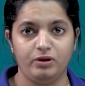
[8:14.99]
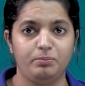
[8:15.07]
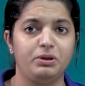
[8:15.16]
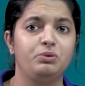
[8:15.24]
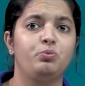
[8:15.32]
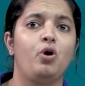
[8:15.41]

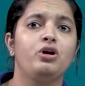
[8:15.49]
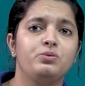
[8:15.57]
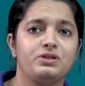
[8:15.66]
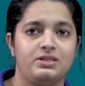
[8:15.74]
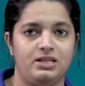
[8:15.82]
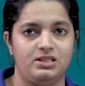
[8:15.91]
But what
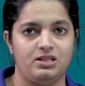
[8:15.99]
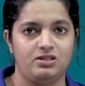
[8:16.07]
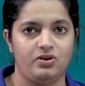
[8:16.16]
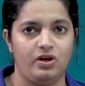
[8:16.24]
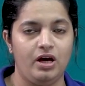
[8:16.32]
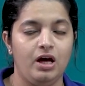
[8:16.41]
was
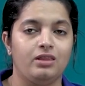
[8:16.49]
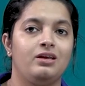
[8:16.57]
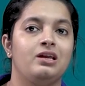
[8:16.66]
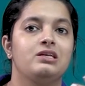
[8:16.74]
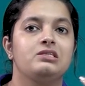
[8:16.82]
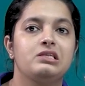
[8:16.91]
necessary? The
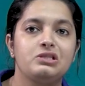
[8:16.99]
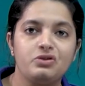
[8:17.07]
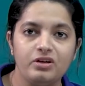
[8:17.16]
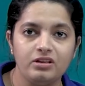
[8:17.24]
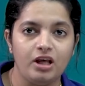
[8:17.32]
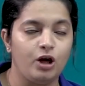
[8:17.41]

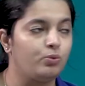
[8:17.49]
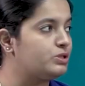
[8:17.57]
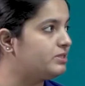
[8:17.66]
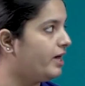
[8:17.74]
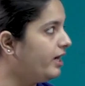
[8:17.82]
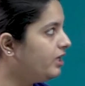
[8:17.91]
necessary thing
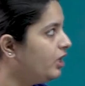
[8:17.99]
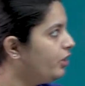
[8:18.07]
was that